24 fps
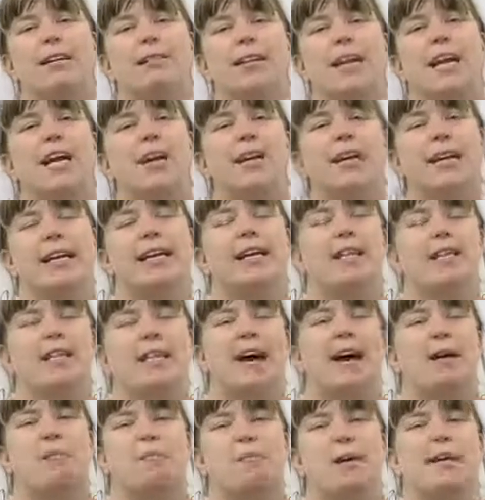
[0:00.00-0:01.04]
There is
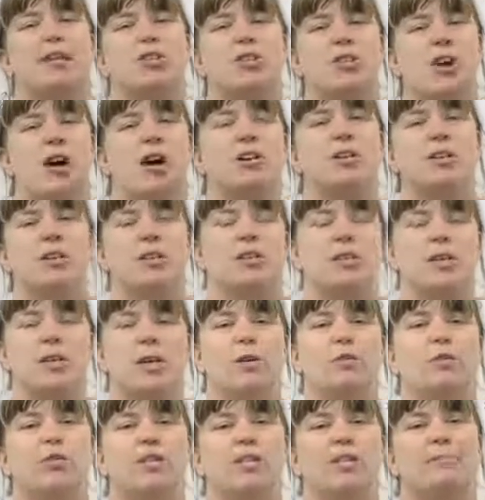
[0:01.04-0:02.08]
a McDonald's
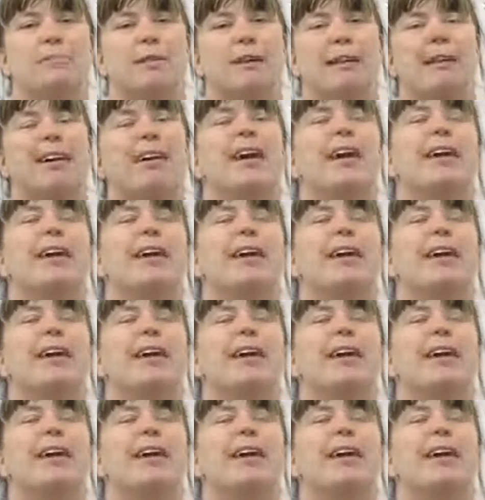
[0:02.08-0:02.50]
close to me.